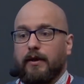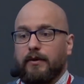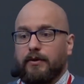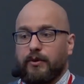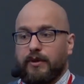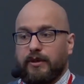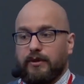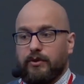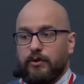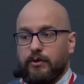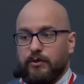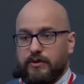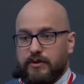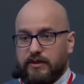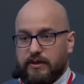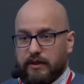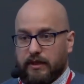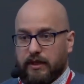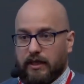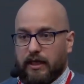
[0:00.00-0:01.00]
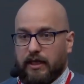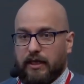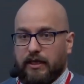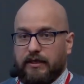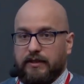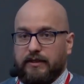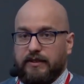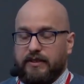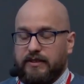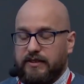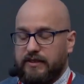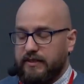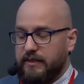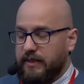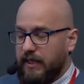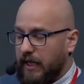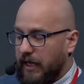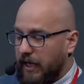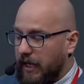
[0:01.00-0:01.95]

you can use this